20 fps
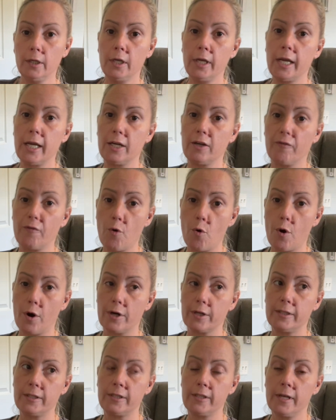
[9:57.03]
and
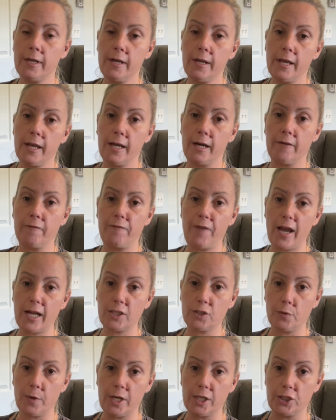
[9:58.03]
divorce. and
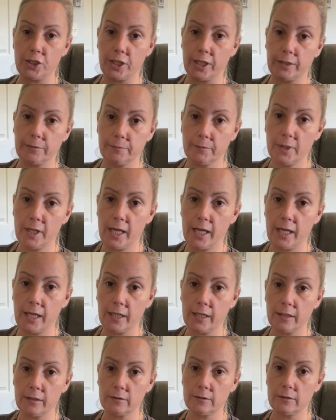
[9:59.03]
infatuation and